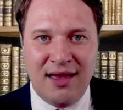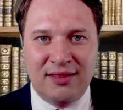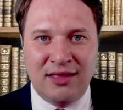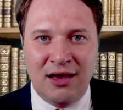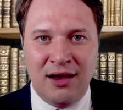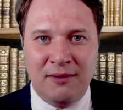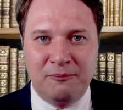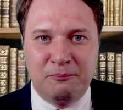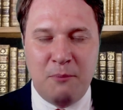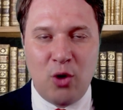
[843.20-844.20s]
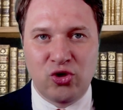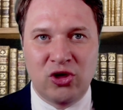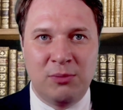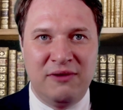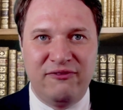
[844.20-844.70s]
the motion
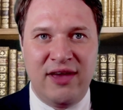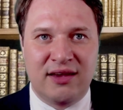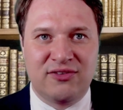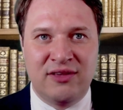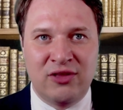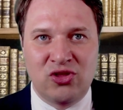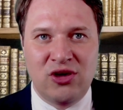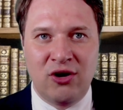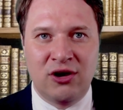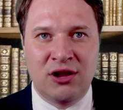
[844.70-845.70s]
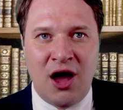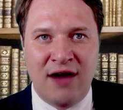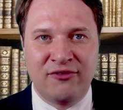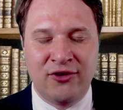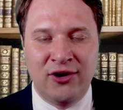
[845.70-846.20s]
could be fixed and the chair could
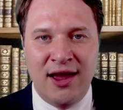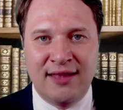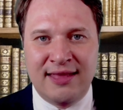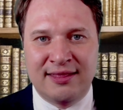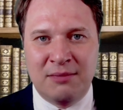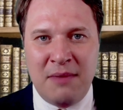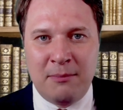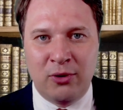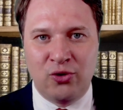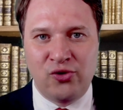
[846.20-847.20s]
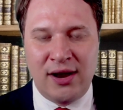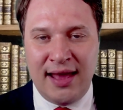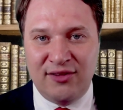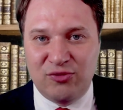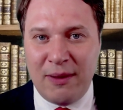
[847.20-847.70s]
offer that the member create
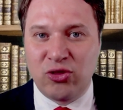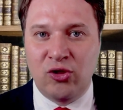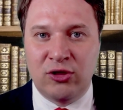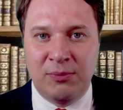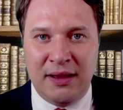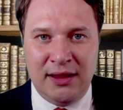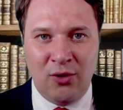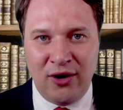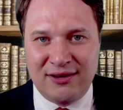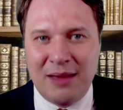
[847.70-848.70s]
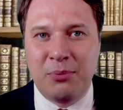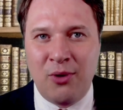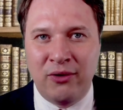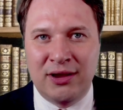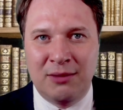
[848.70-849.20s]
a special committee or a
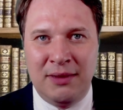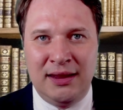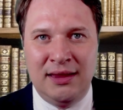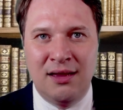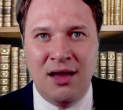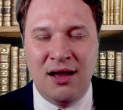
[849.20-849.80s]
temporary committee